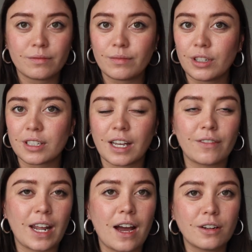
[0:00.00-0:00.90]
you just have
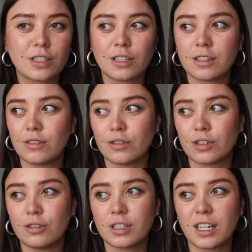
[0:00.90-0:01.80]
an hour to, or
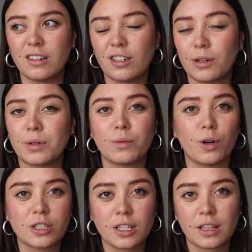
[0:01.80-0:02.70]
two to kill. You don't want to
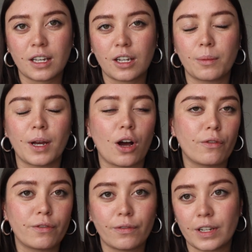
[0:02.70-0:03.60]
watch anything, you're a
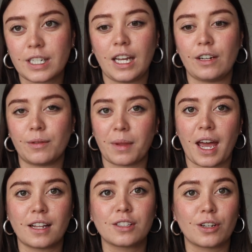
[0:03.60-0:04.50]
bit fatigued from that.